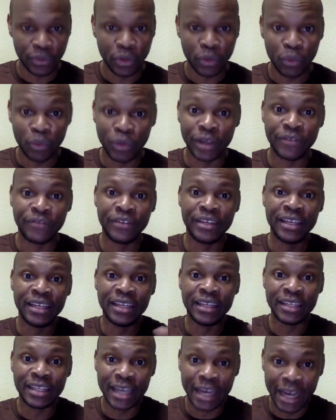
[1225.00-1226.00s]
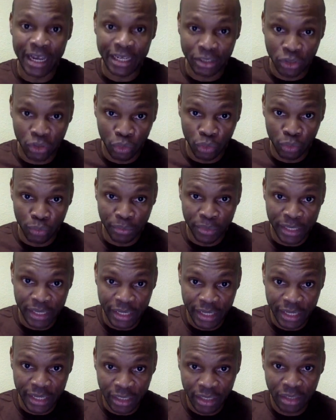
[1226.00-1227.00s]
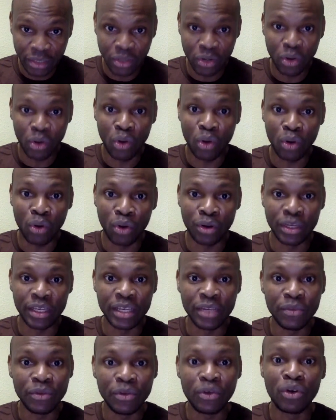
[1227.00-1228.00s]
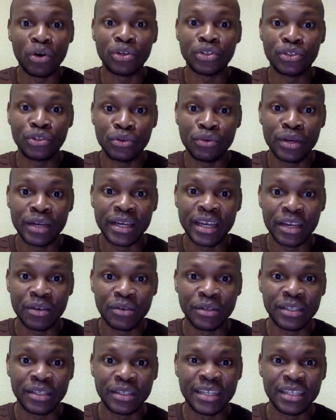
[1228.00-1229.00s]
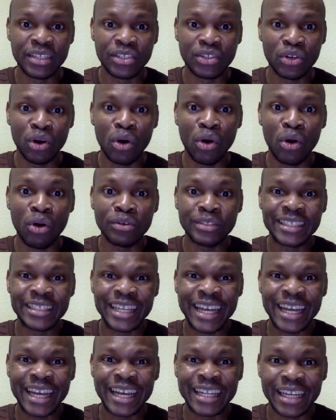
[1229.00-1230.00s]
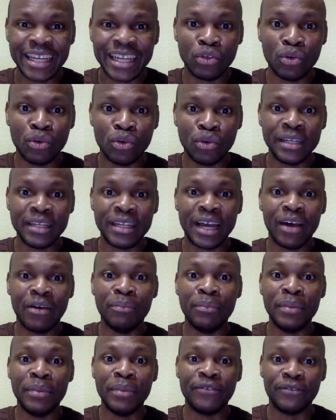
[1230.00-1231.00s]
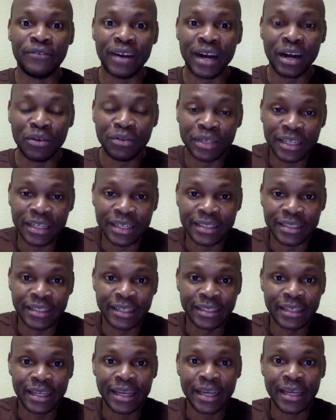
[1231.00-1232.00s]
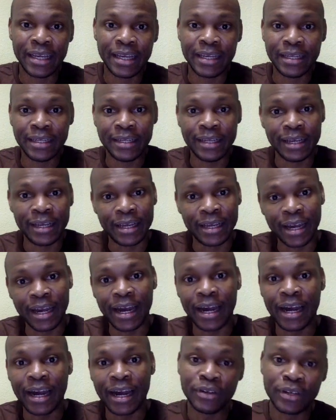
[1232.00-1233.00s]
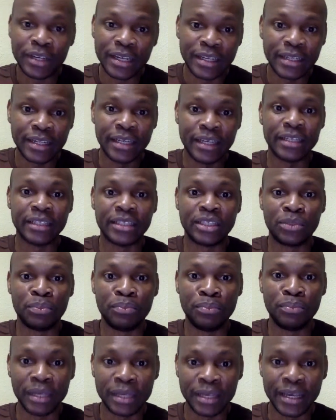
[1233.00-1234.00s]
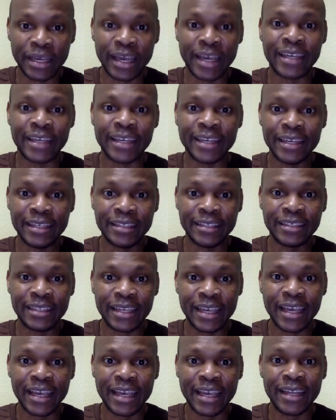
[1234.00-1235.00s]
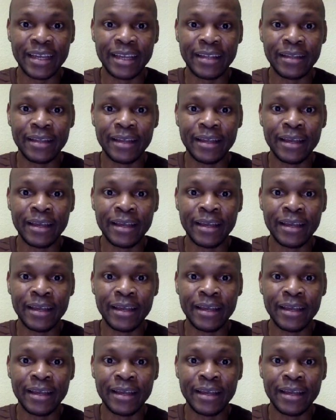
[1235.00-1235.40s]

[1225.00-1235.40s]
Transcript: within their domain, or even cultural heritage outside their domain that have been violated. They can advocate and speak against any